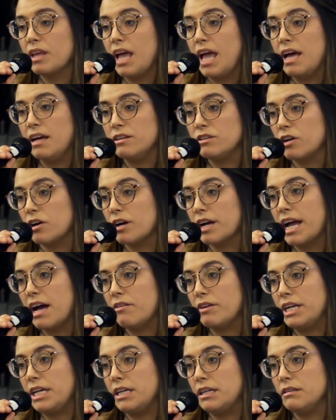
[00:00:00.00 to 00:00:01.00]
and our
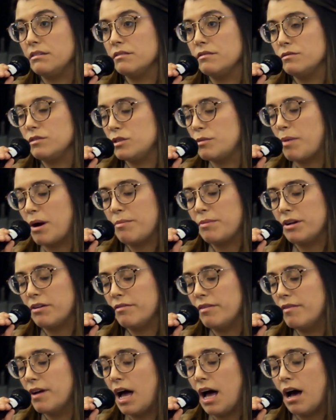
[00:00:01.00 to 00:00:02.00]
County Department
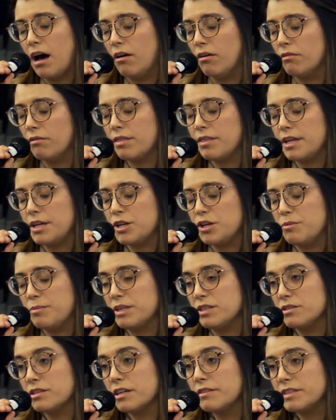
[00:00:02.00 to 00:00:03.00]
of Health and
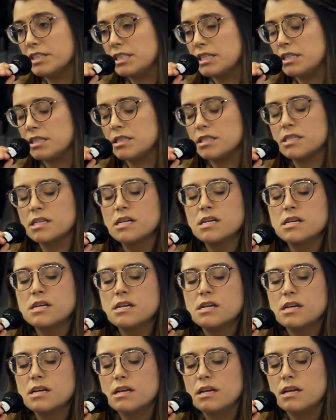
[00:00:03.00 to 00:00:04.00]
Human Services
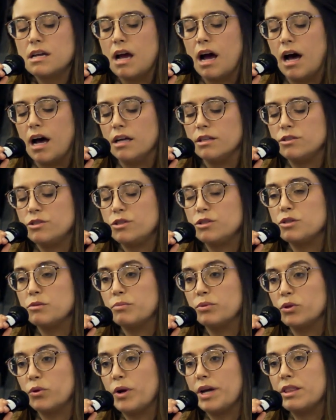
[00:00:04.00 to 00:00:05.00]
to
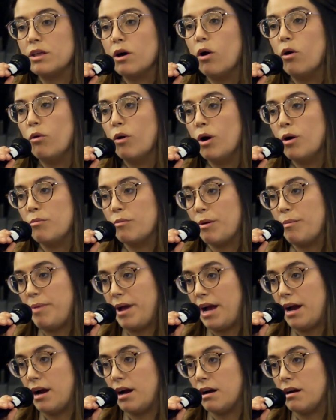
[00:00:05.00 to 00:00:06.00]
deploy the whole home
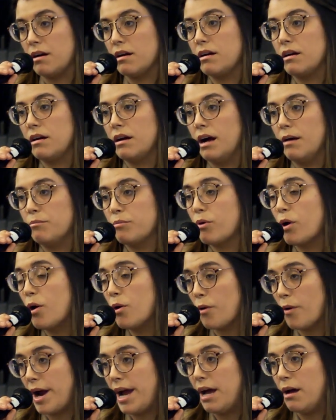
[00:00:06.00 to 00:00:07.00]
repair
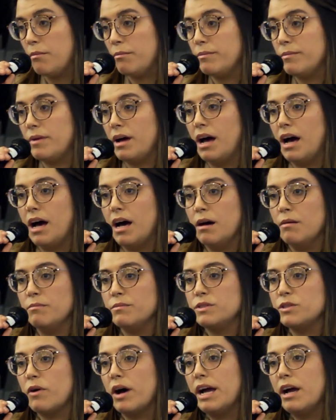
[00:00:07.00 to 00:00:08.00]

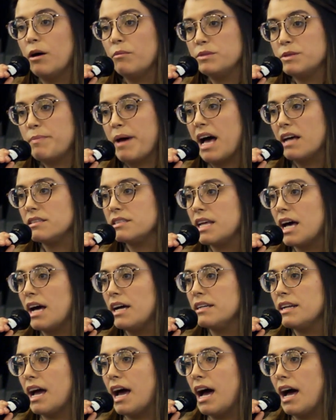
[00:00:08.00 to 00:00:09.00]
program. So I helped pass
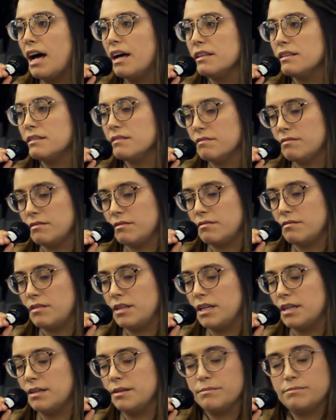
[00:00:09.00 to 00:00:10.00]
that at
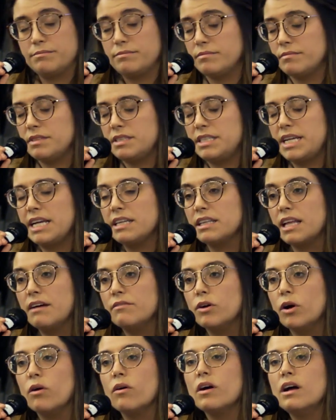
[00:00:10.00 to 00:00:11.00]
the state
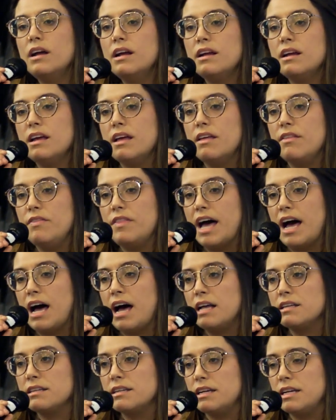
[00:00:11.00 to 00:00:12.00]
level.
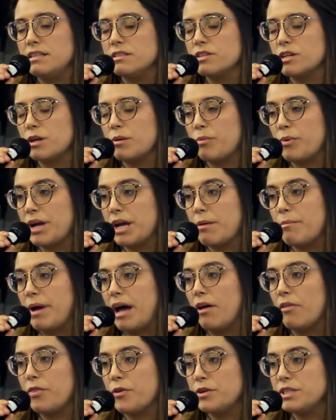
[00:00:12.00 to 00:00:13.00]
That is going to bring
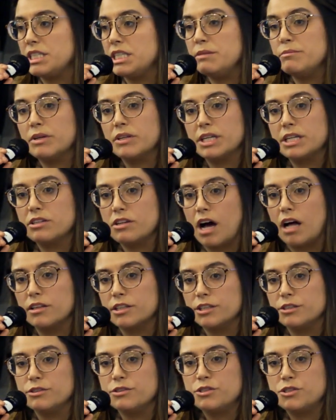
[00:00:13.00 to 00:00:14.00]
about $13 million
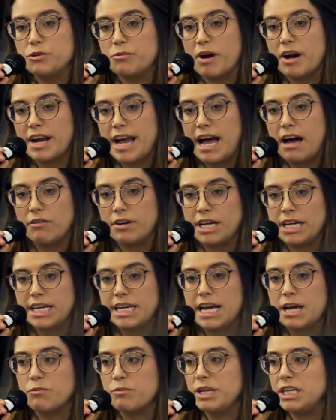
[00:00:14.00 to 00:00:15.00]
to our
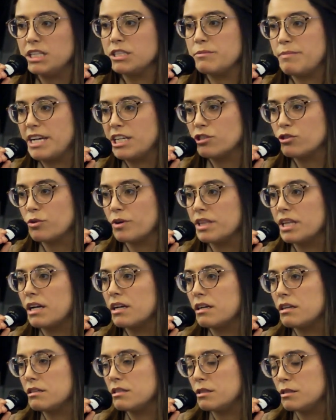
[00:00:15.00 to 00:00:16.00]
county, and we need to make sure
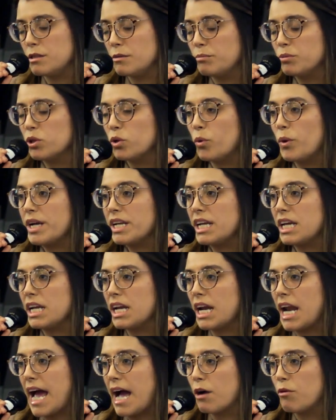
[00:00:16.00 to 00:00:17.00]
that it is deployed in
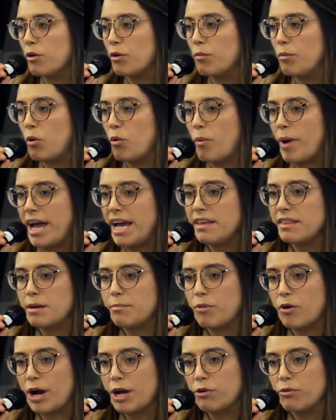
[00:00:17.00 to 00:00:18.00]
an equitable way
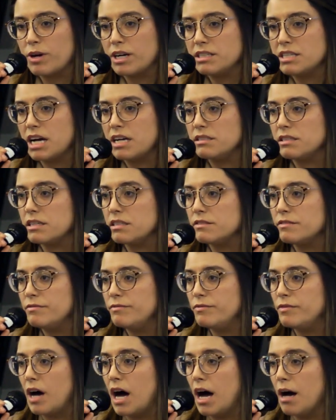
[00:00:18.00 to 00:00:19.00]
that prioritizes
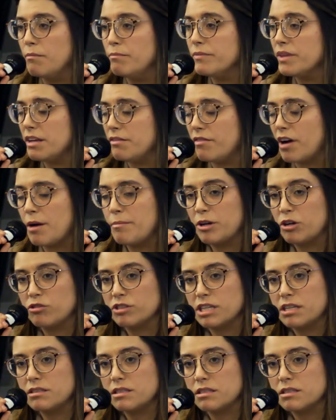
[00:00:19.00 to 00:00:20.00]
environmental
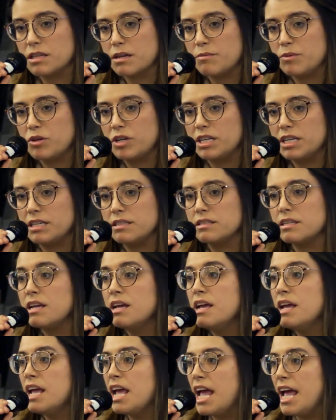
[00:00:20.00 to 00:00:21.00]
justice
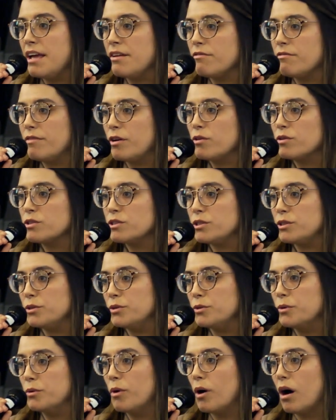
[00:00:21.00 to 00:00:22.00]
communities and folks
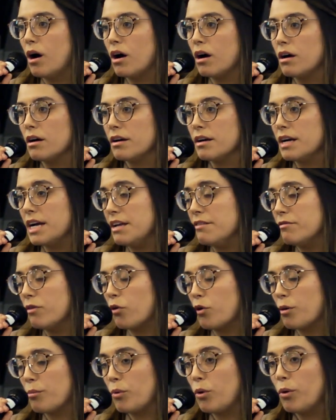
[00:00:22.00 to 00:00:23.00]
who are in
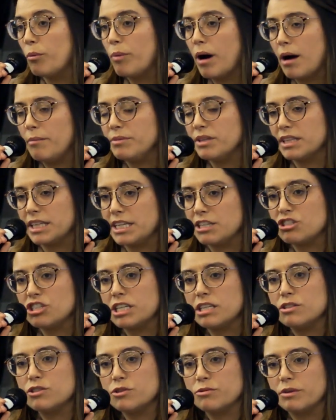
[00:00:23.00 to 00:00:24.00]
vulnerable
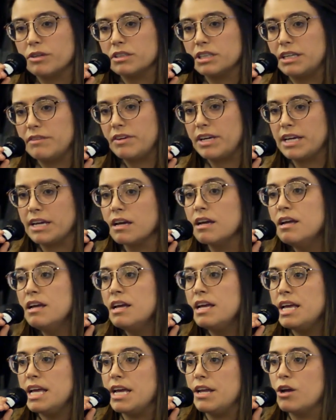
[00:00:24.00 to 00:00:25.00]
populations who are
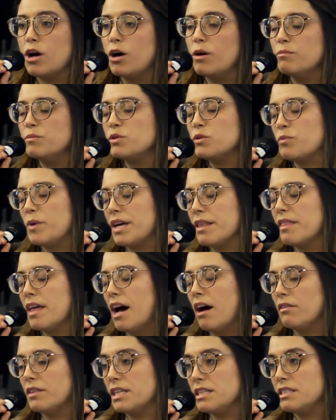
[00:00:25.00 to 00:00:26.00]
living in homes with
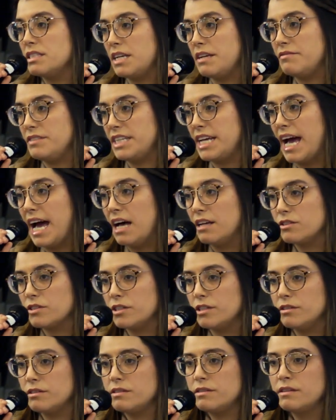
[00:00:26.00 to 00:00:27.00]
health and safety
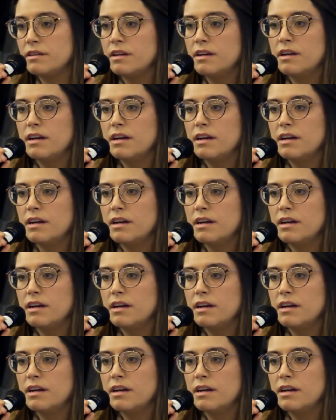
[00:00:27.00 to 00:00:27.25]
hazards.